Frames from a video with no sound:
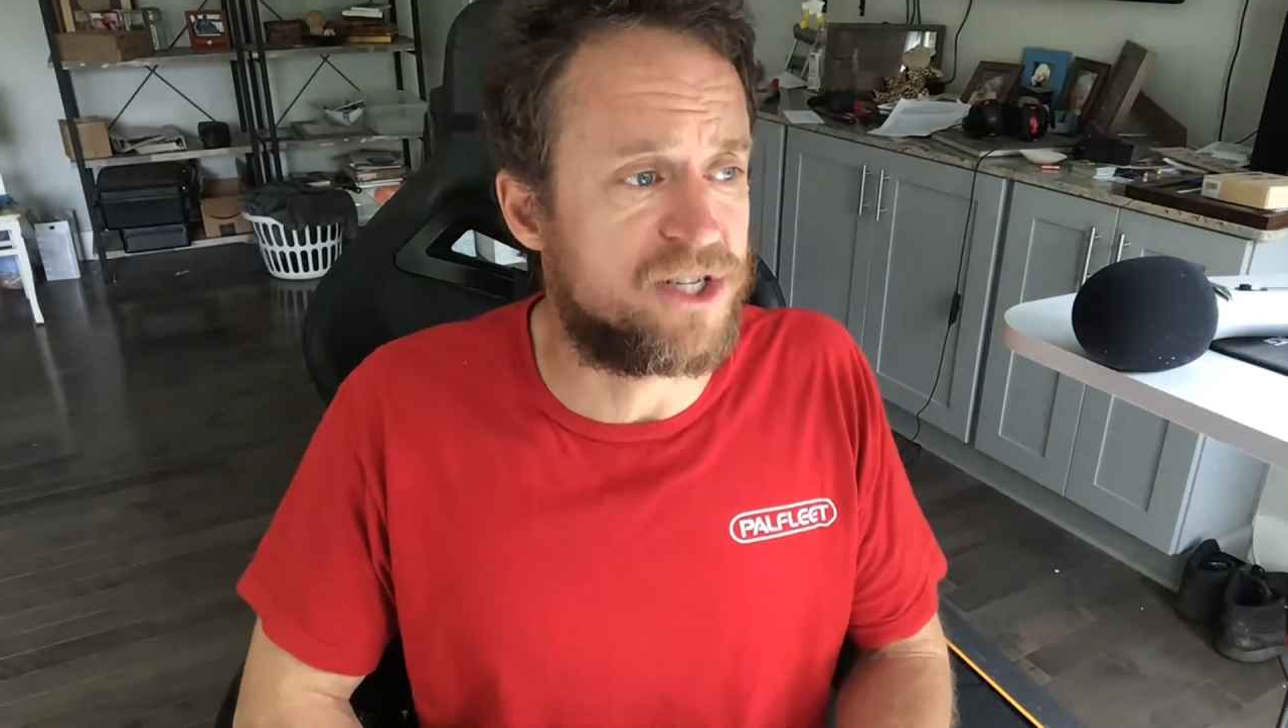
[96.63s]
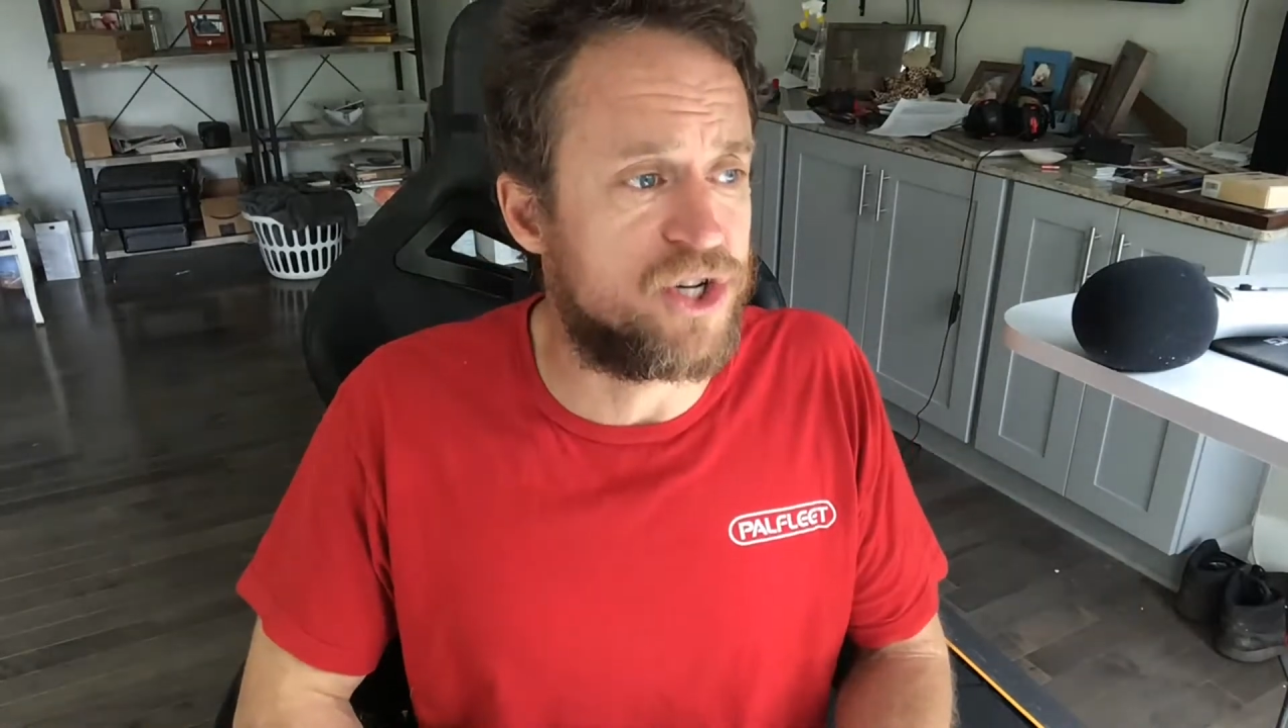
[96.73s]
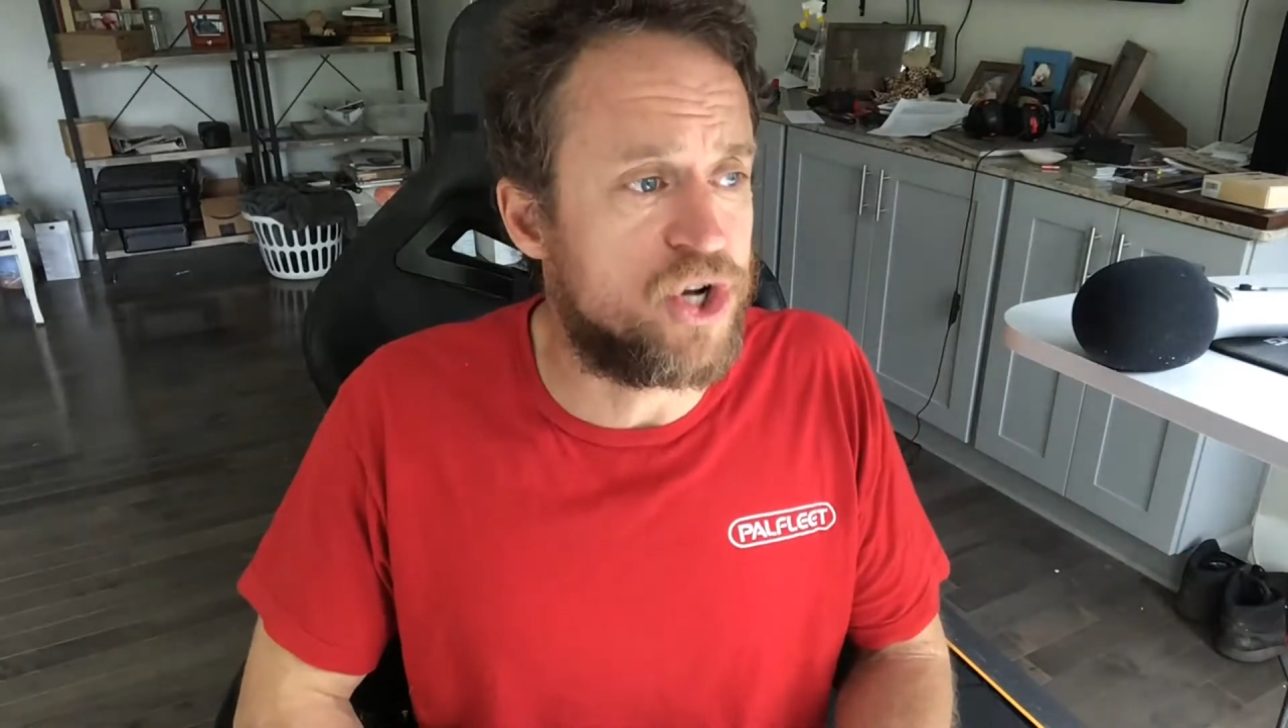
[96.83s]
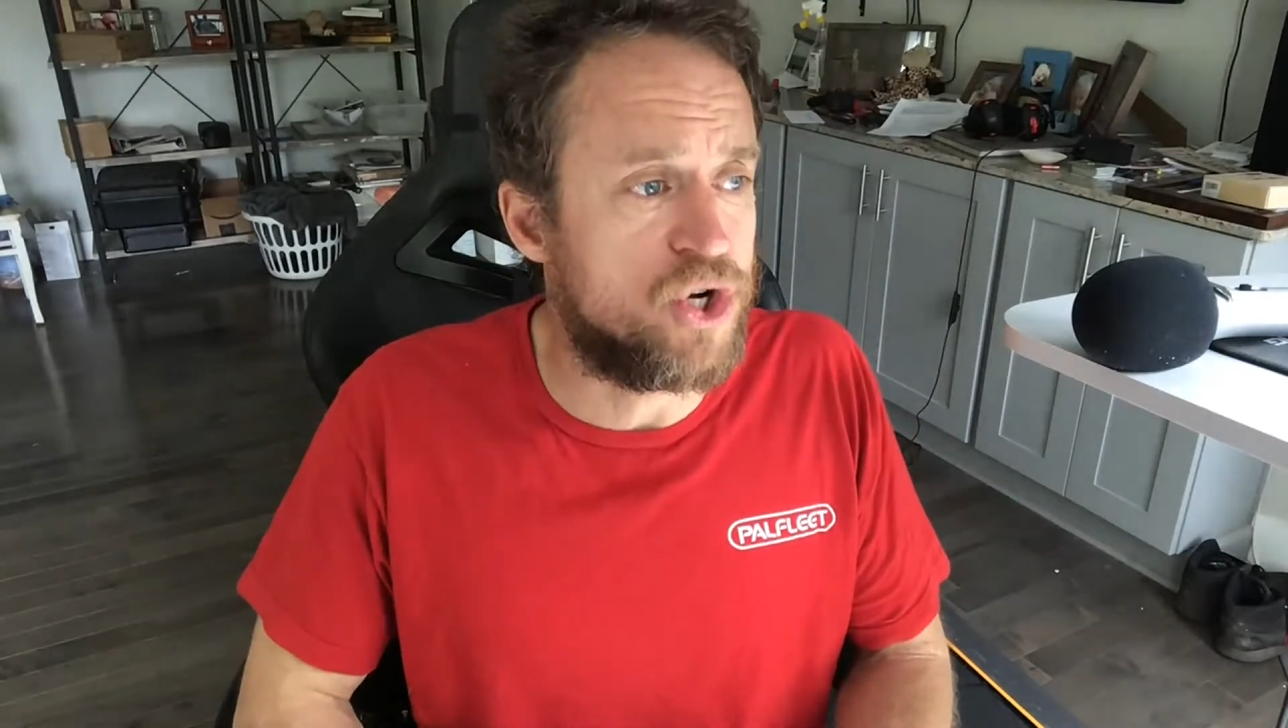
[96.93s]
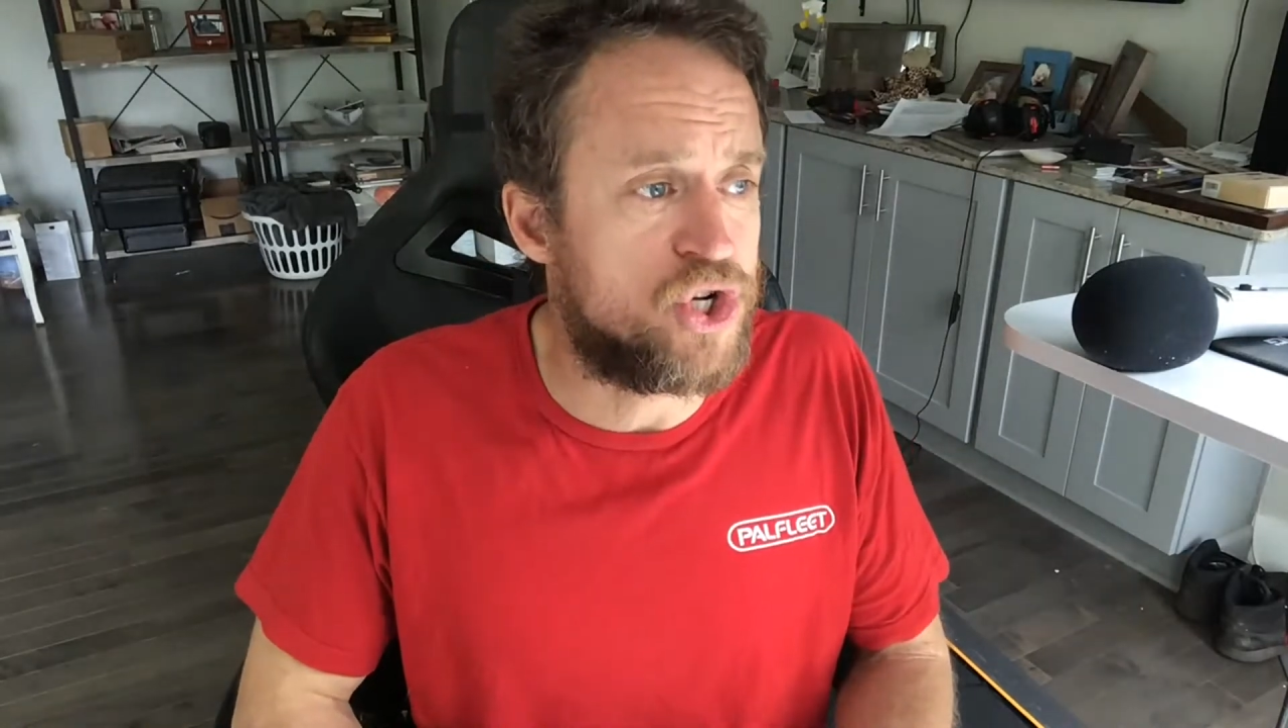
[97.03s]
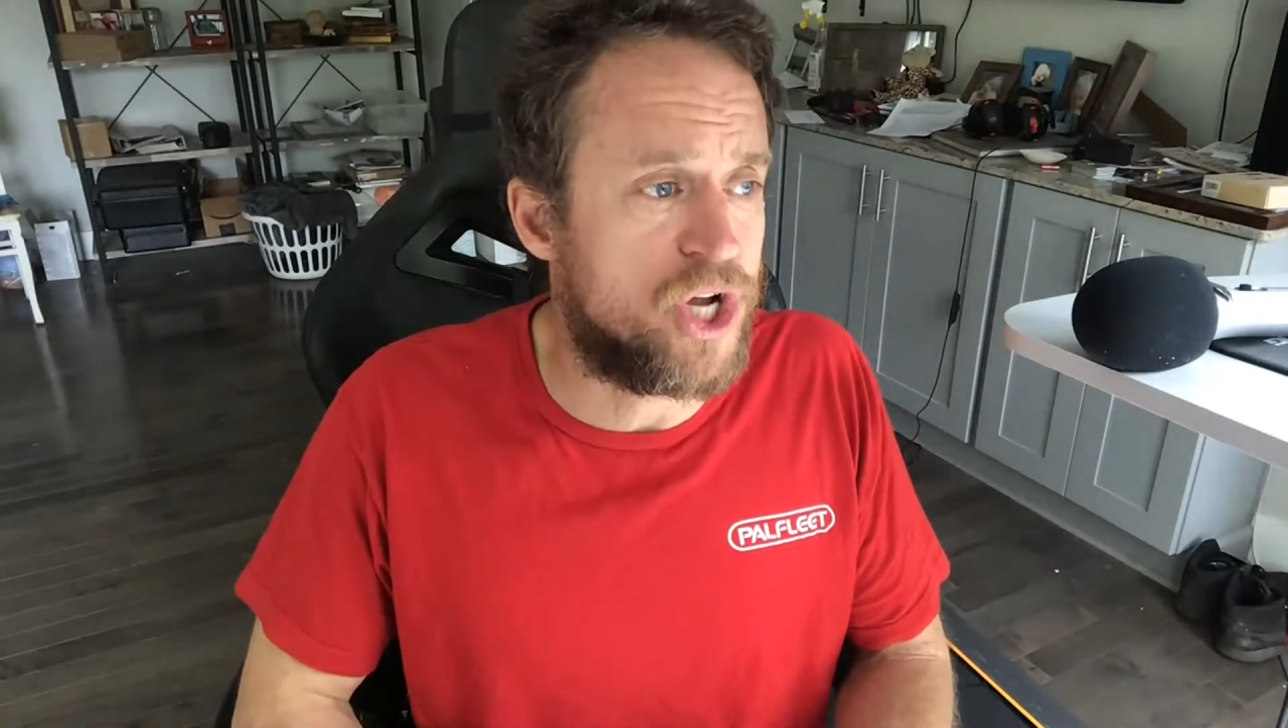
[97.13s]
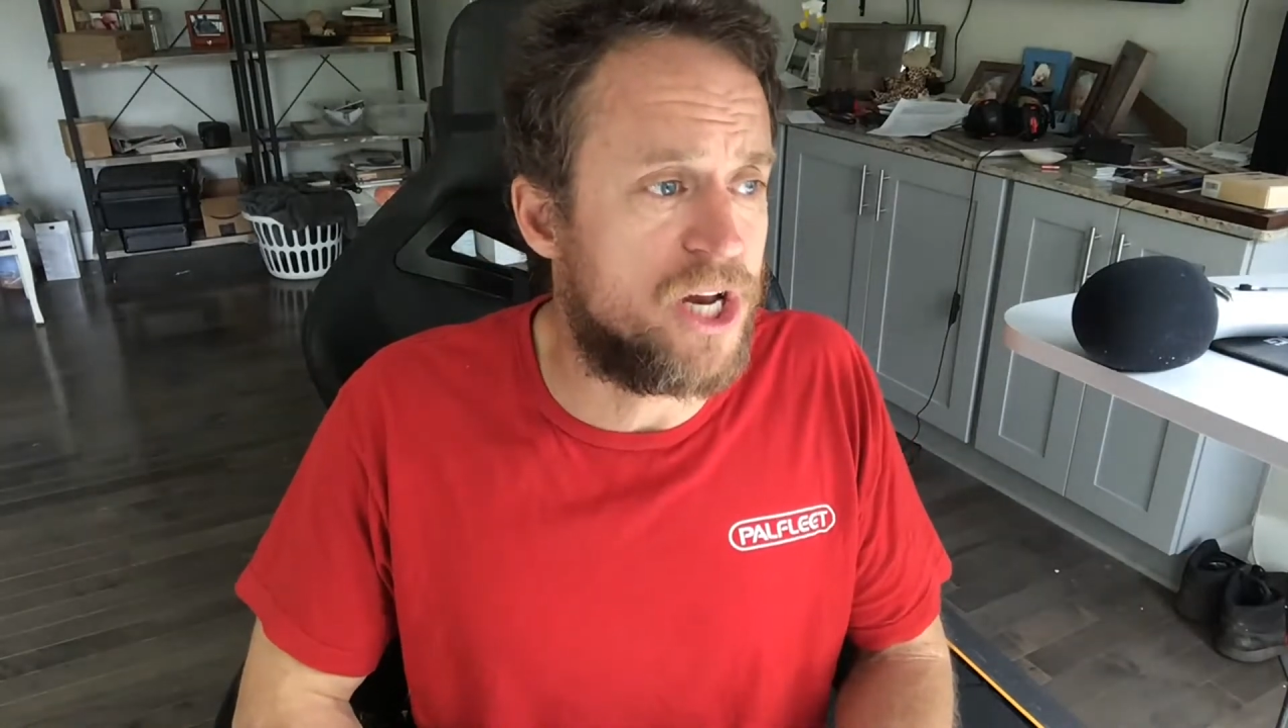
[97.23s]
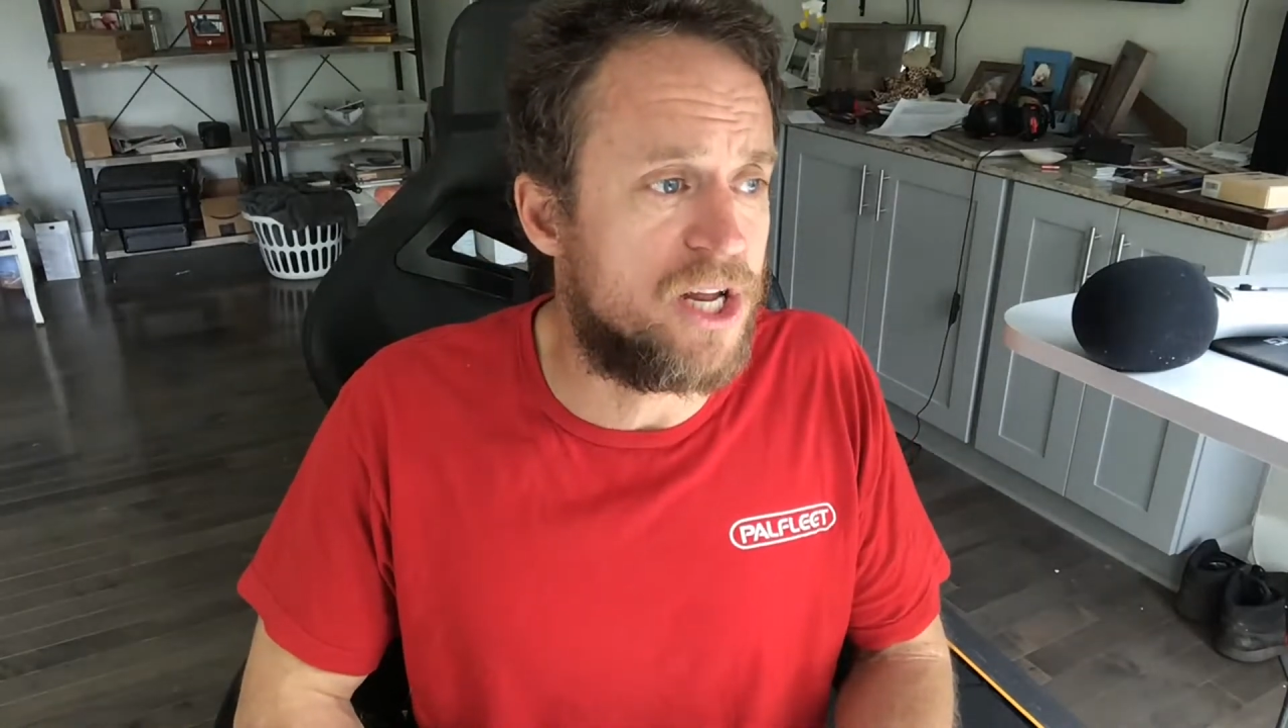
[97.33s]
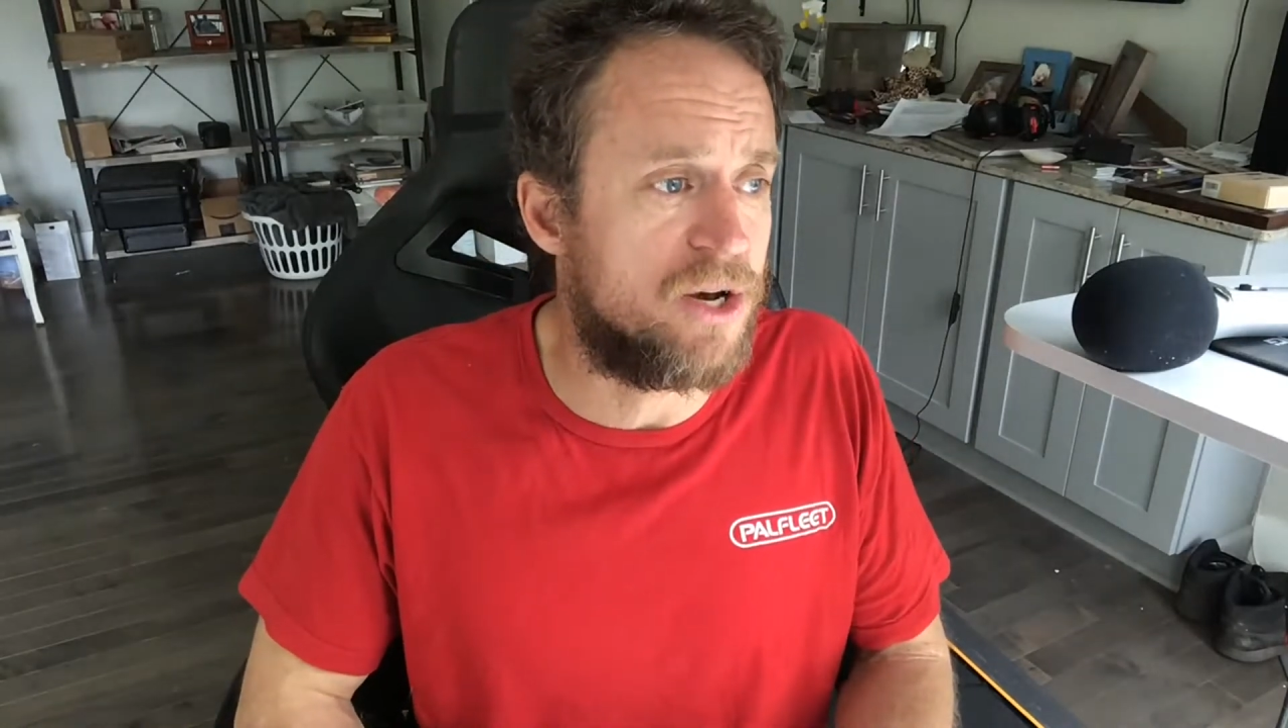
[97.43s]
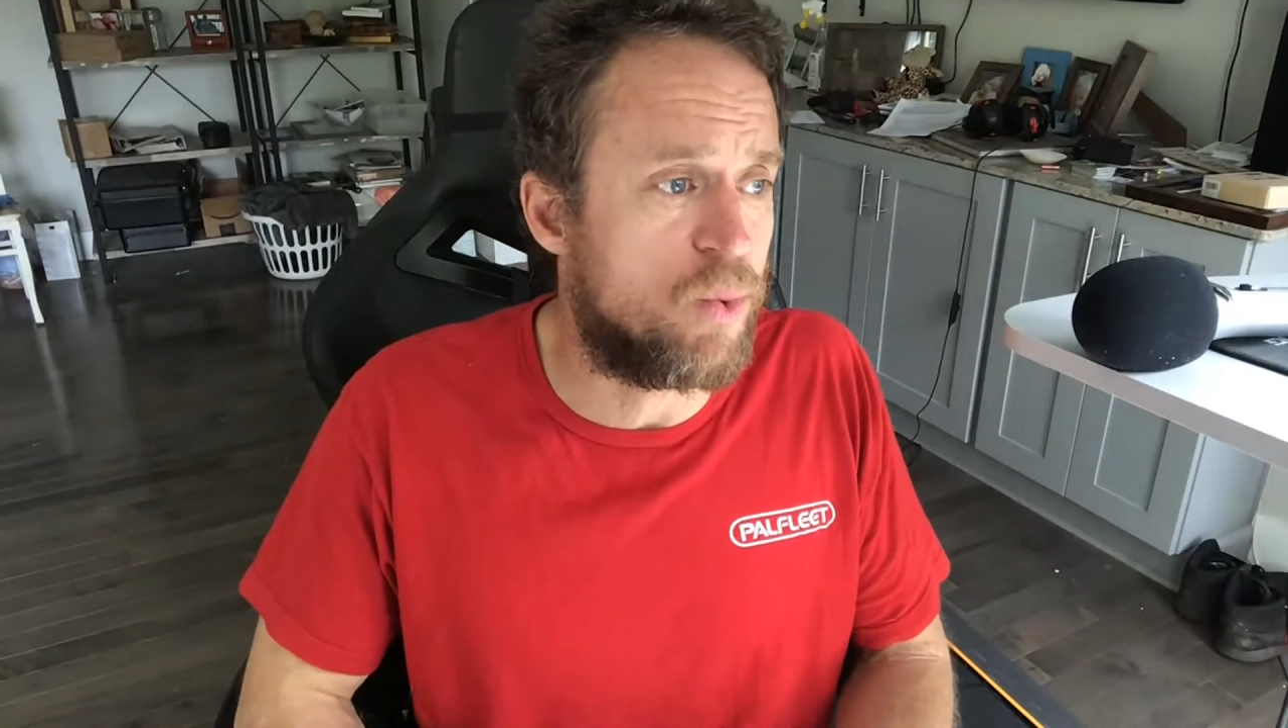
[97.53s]

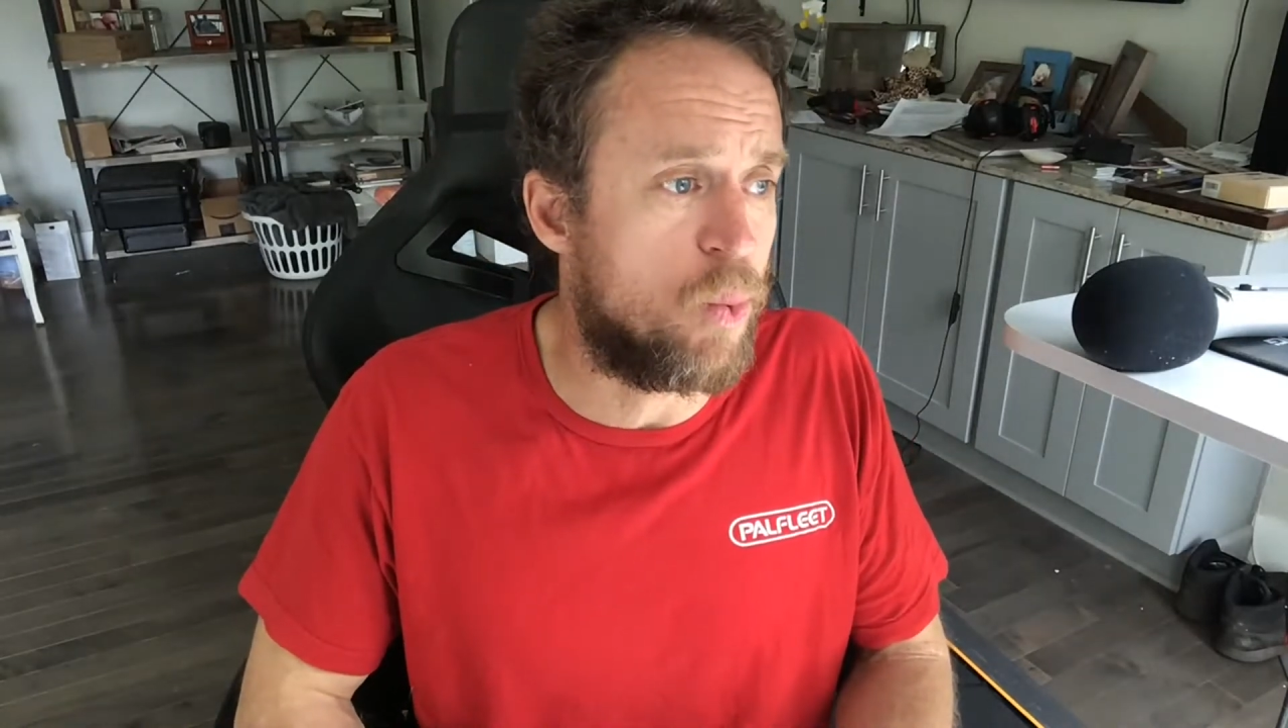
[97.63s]
negotiating